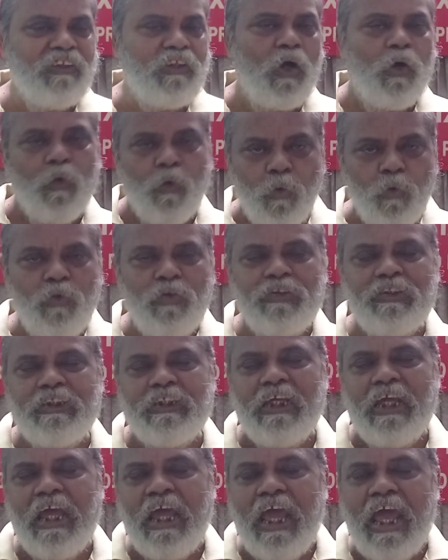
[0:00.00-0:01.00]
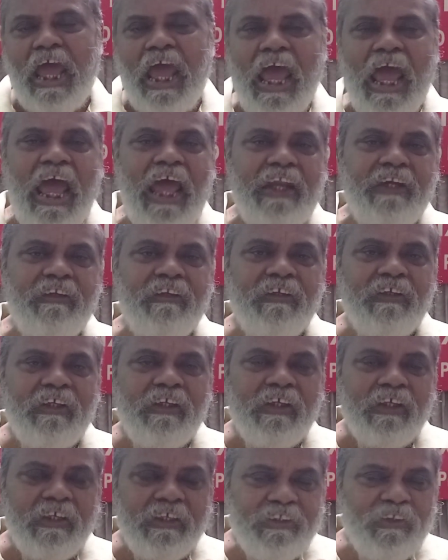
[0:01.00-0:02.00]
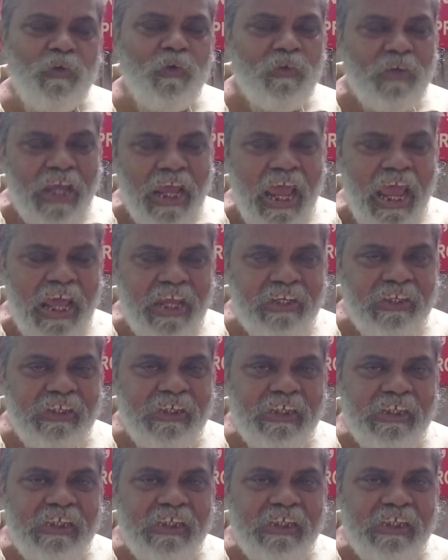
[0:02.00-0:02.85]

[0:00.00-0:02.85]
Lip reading: the holes, and your N